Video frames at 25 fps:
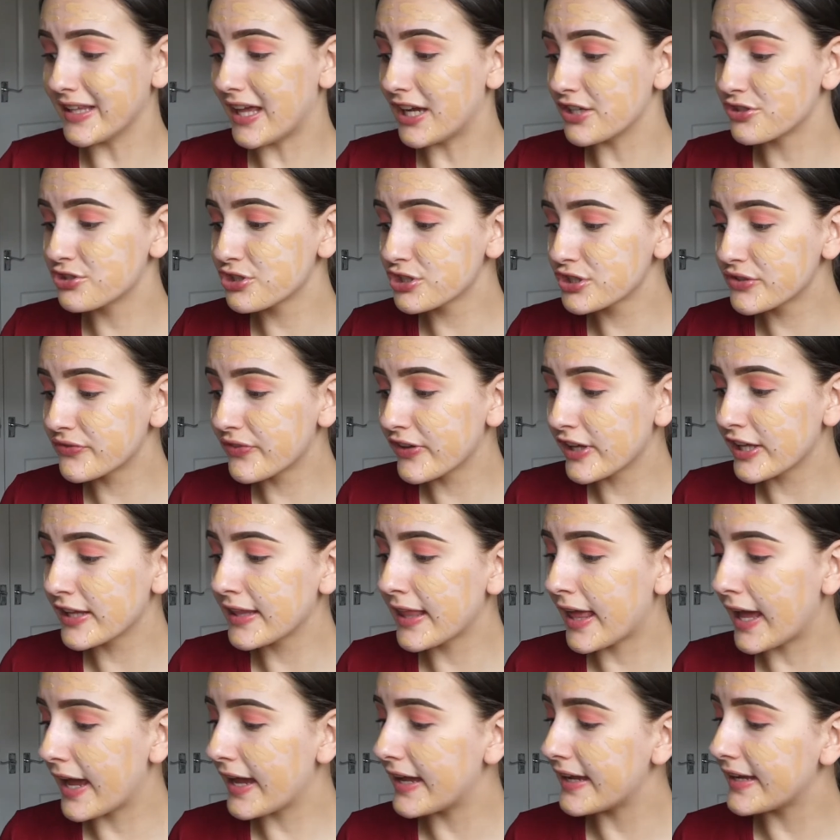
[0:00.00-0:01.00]
I just feel
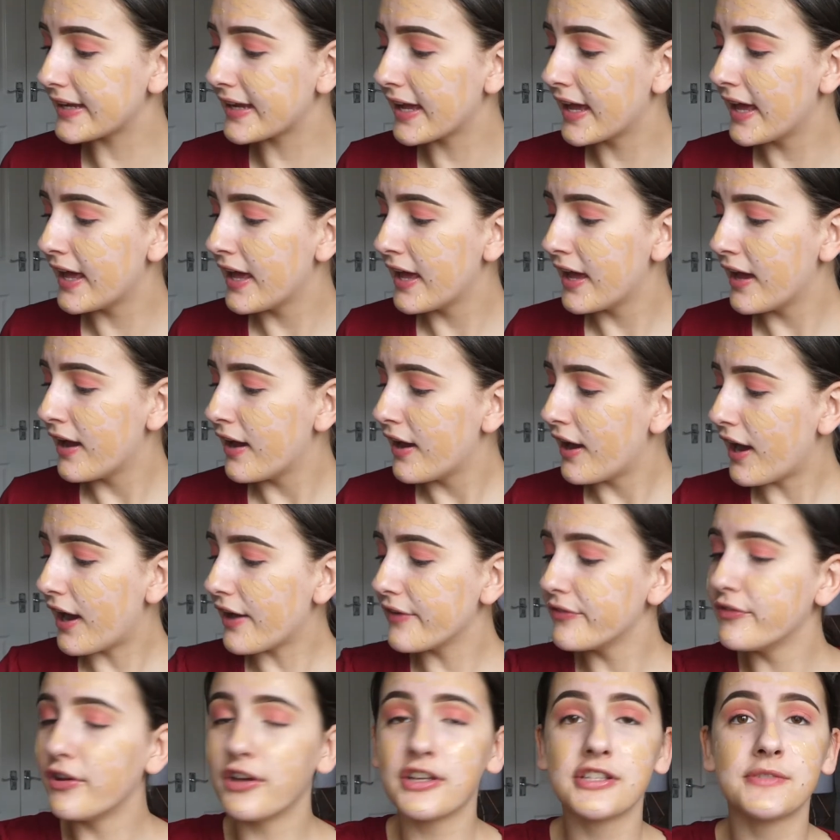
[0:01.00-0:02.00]
like
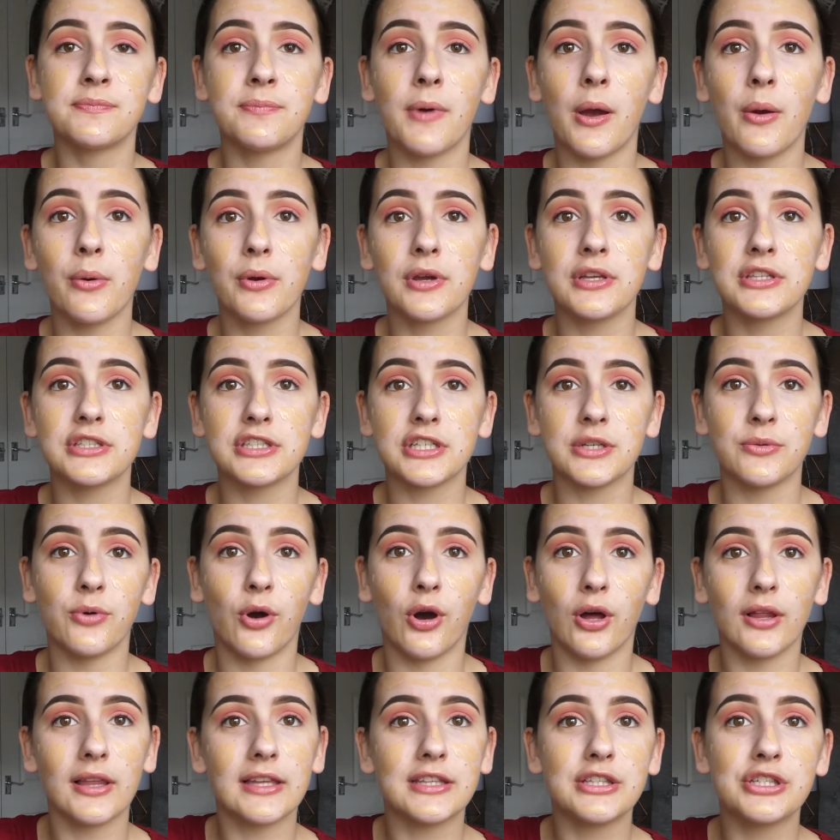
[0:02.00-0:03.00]
I've not spoken to you
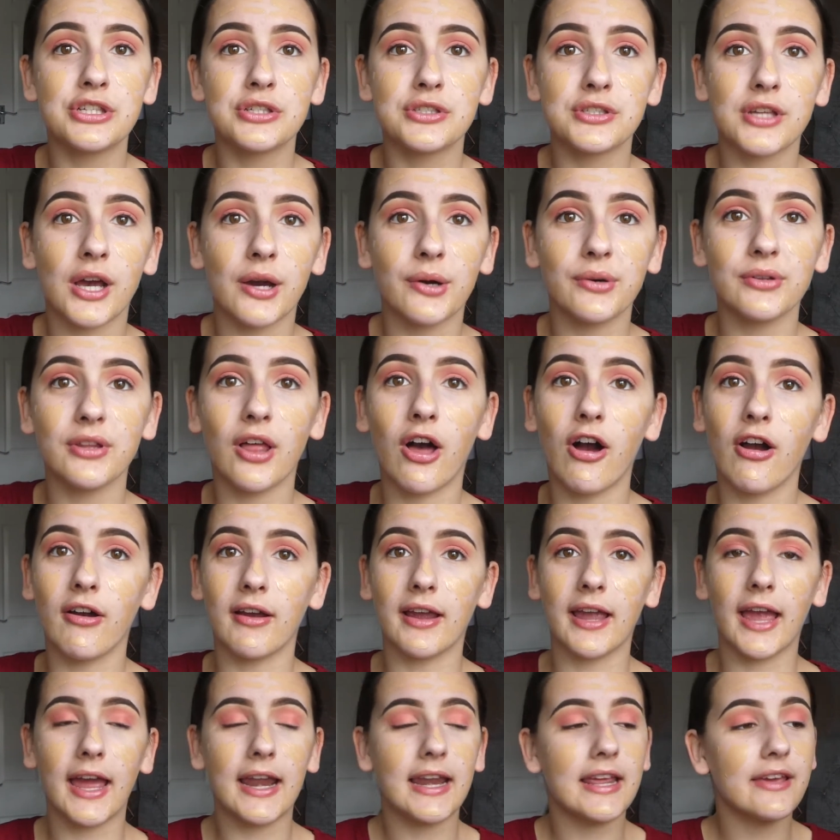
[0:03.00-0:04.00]
all in so
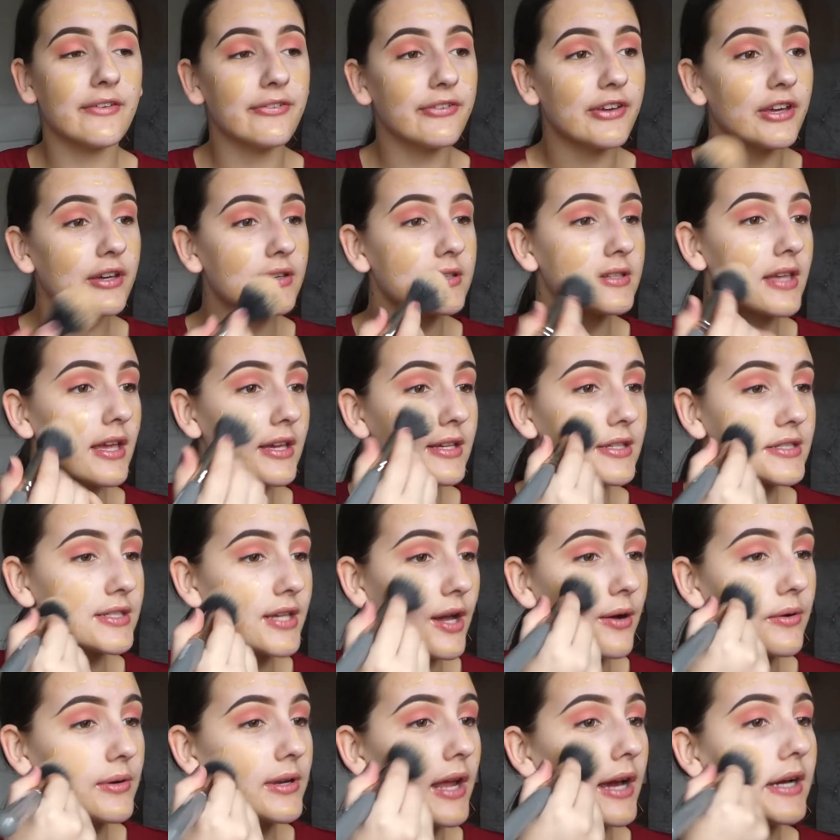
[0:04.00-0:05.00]
long, and it feels
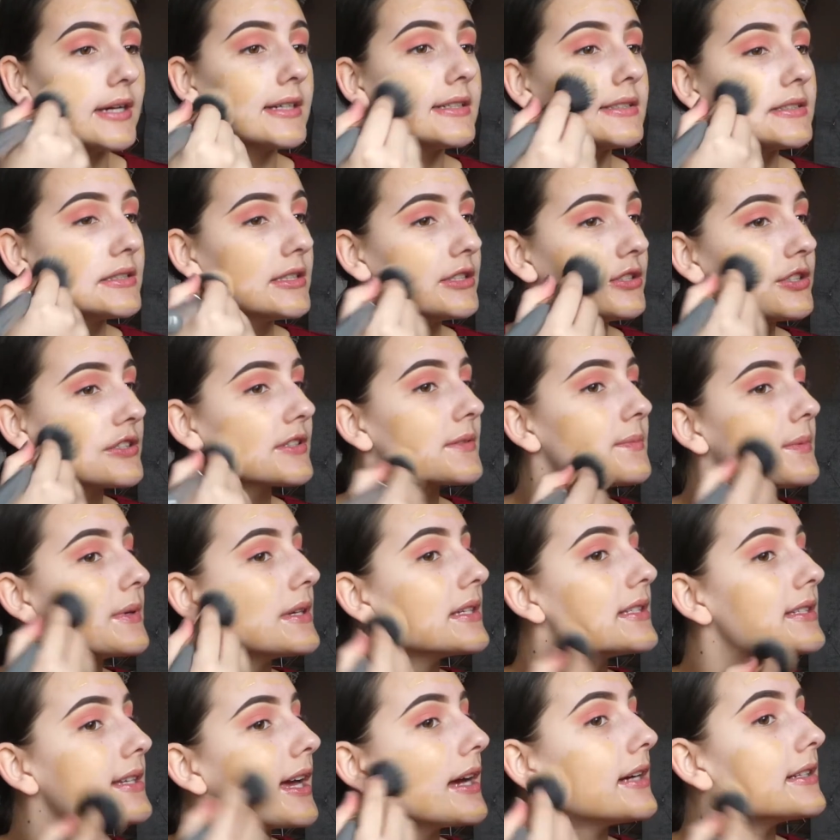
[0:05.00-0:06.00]
so nice to just be
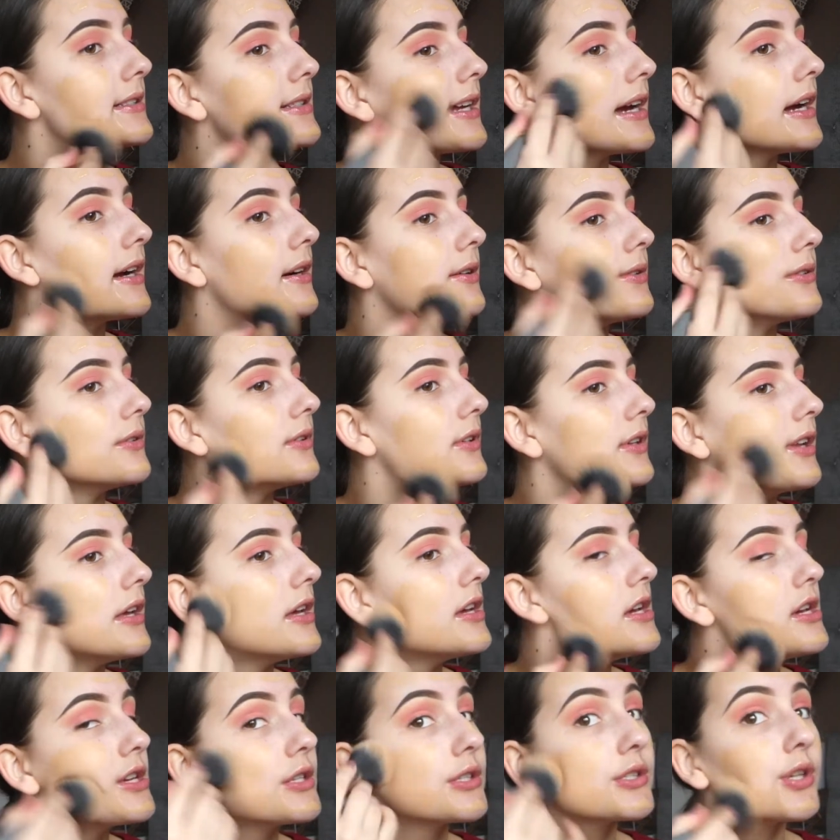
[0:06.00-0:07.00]
sat down
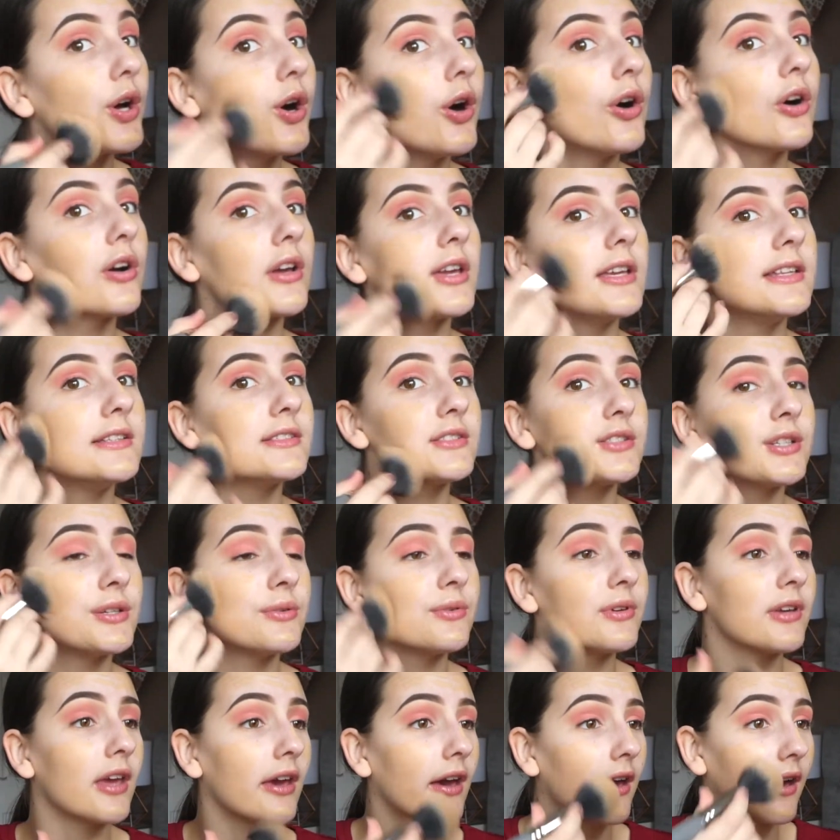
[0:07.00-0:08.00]
talking to
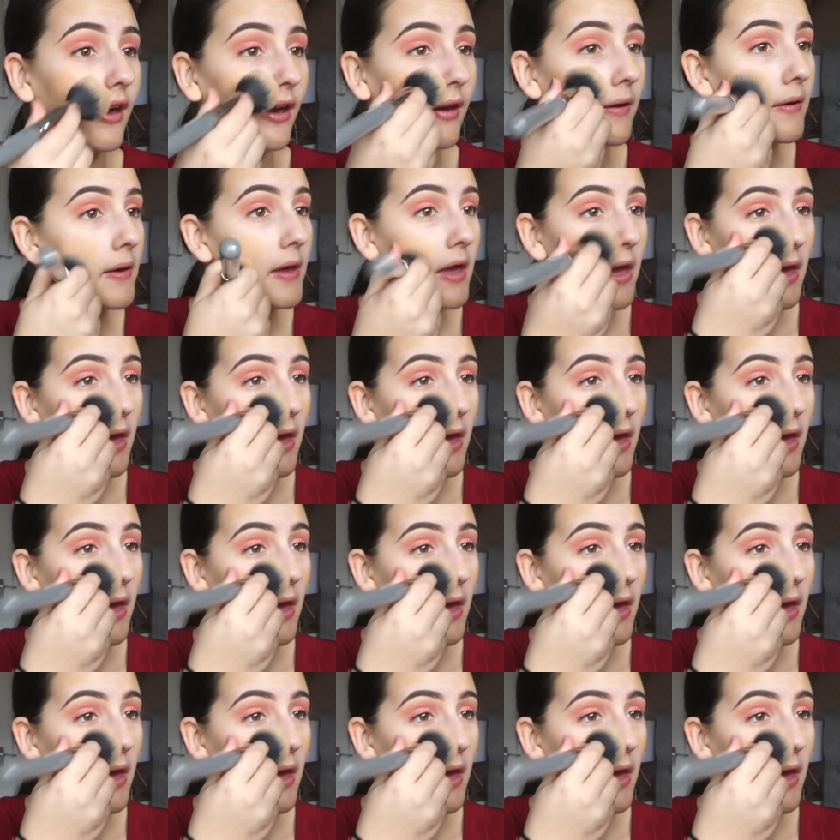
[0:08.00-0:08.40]
you.